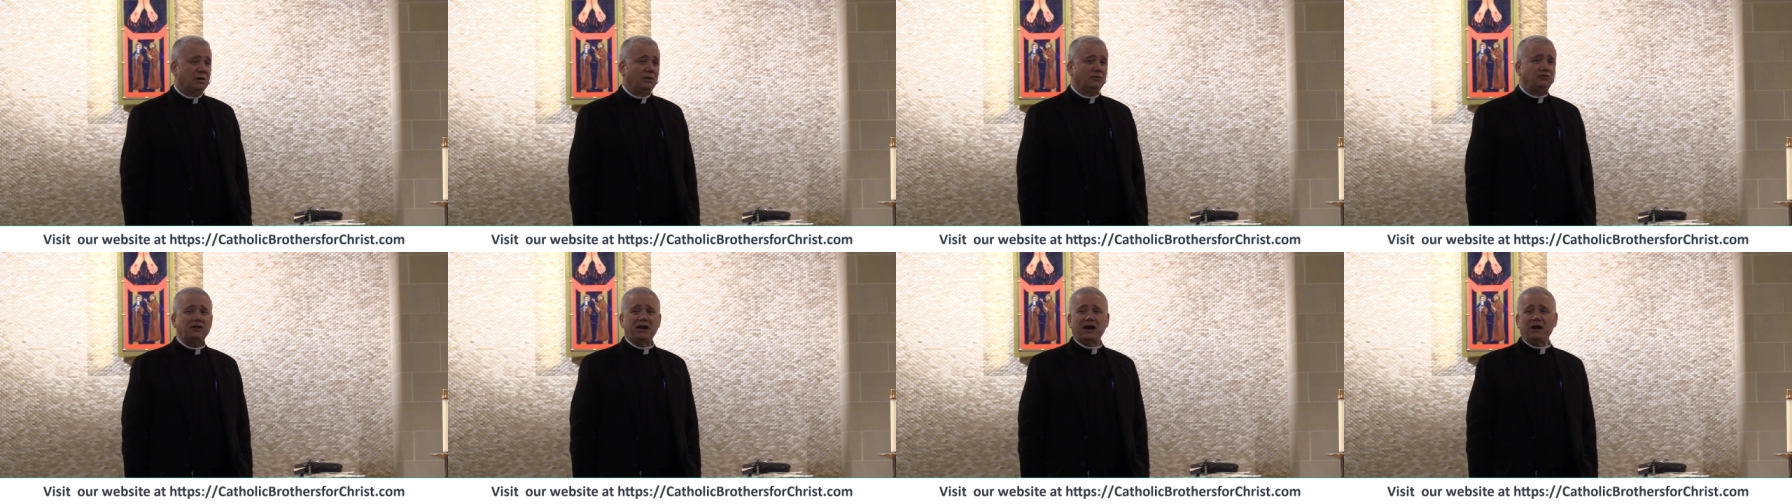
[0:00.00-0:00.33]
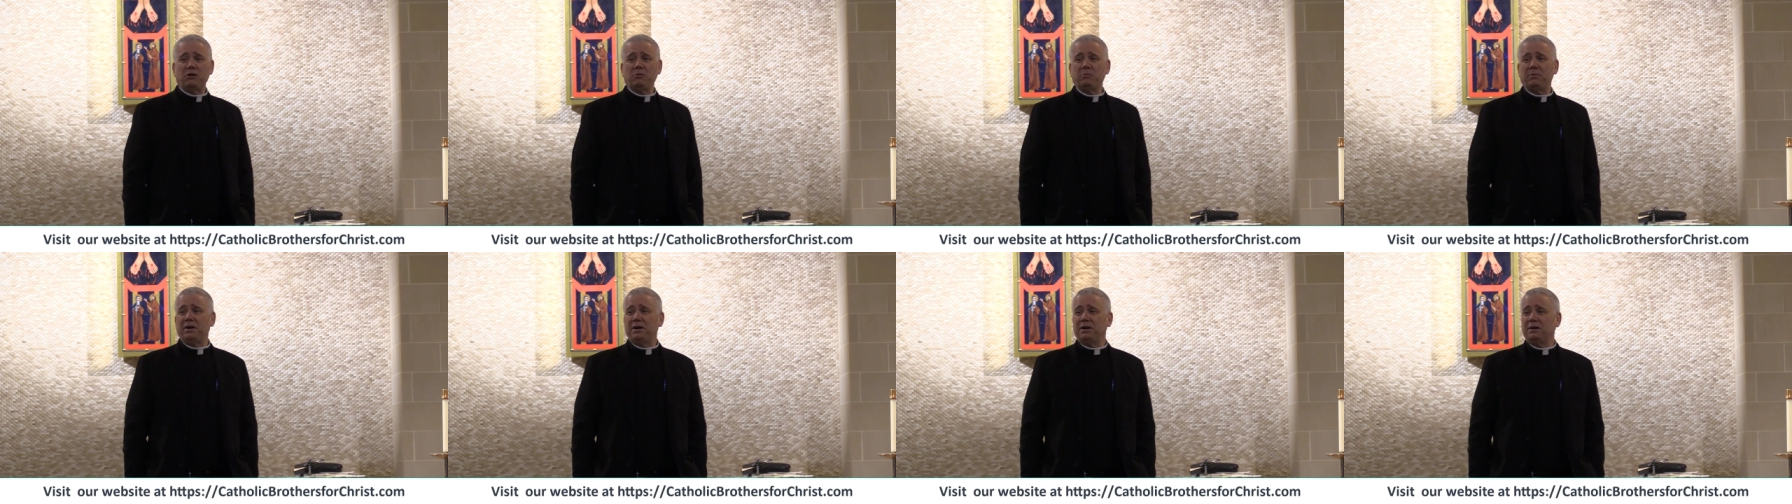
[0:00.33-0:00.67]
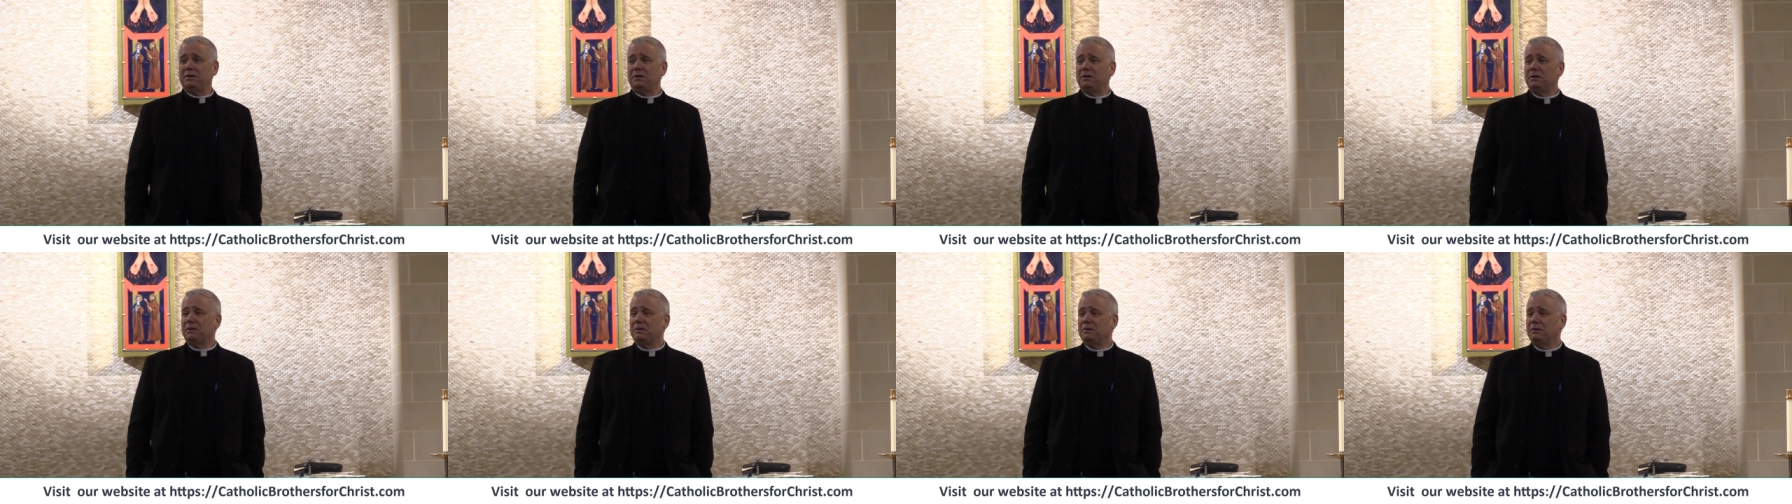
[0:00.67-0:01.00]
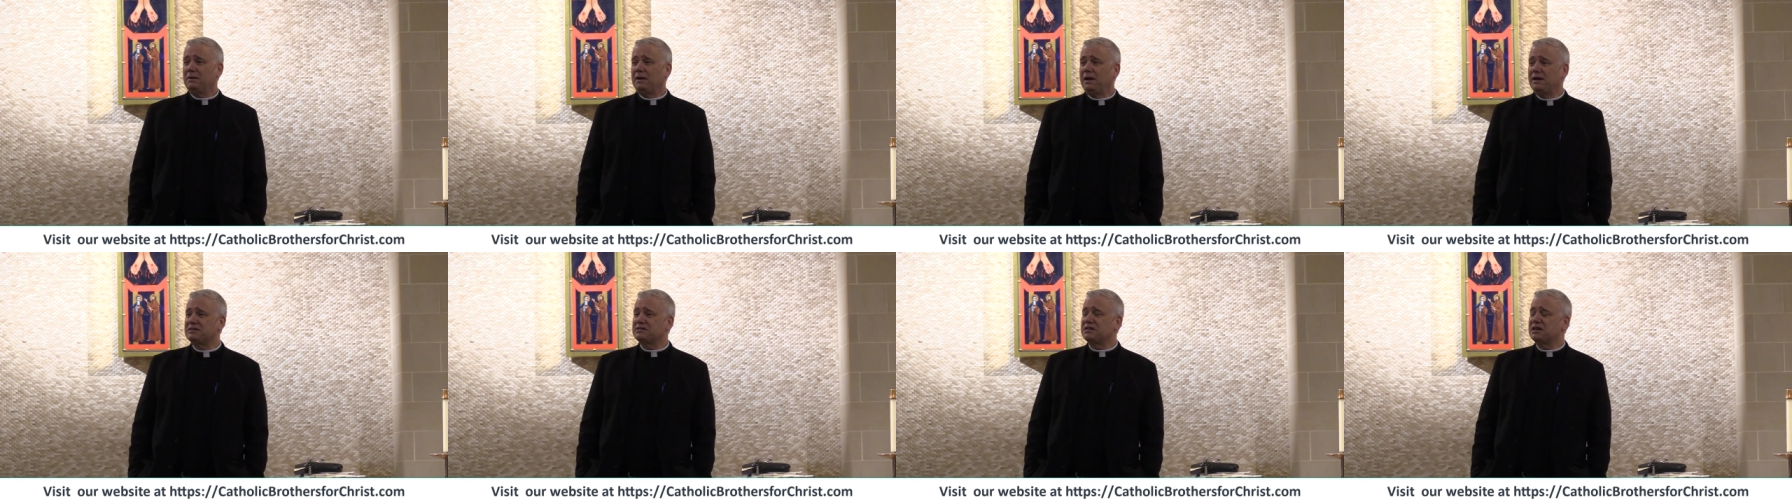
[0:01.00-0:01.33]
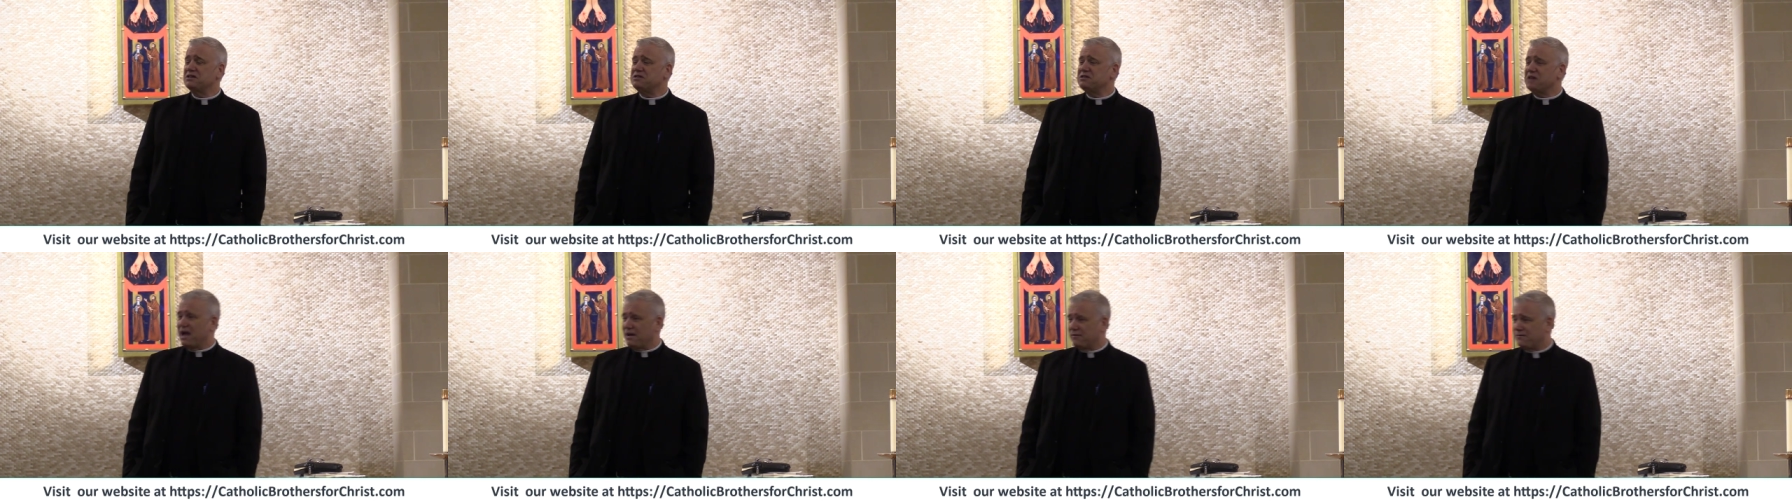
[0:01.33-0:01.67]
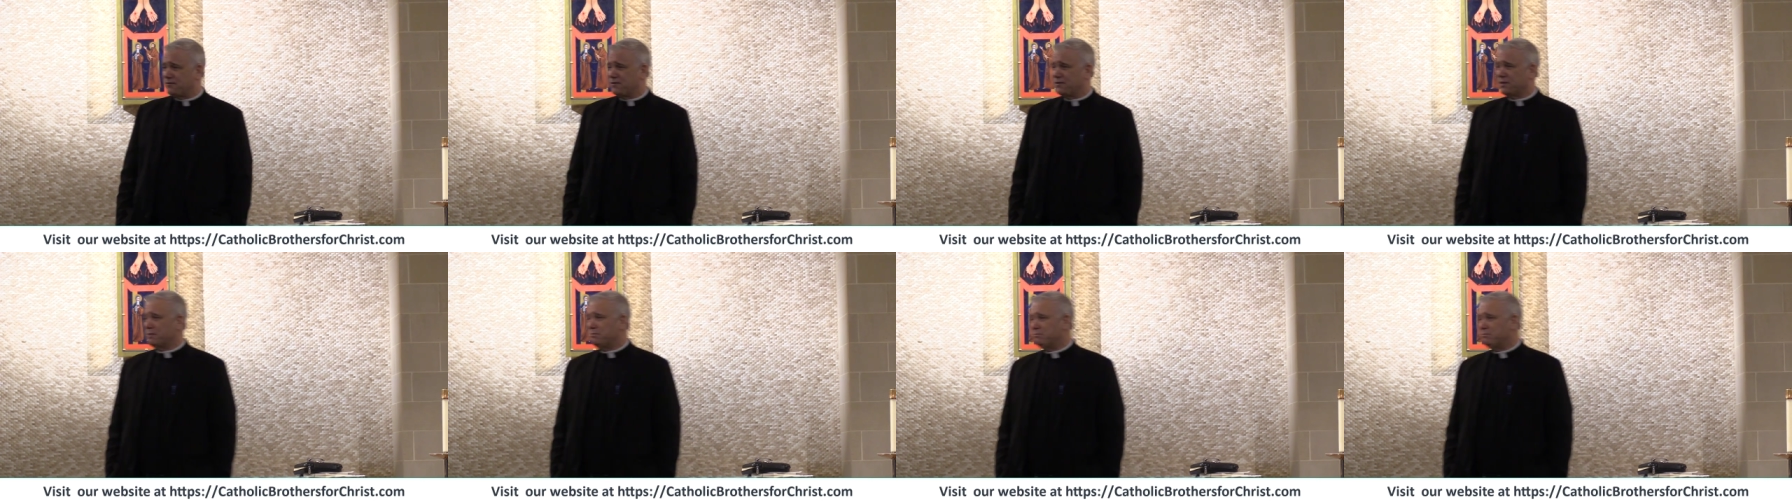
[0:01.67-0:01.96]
Gentlemen, it's enough for